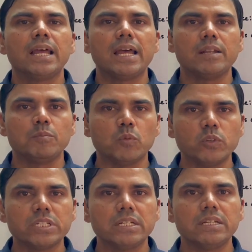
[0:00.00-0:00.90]
and
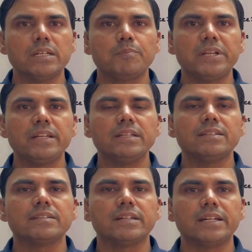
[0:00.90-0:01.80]
motion in a plane
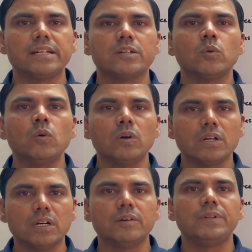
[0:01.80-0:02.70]
is related to
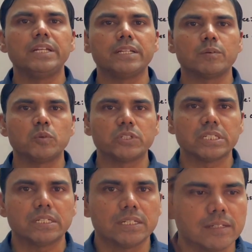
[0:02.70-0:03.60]
curvilinear motion.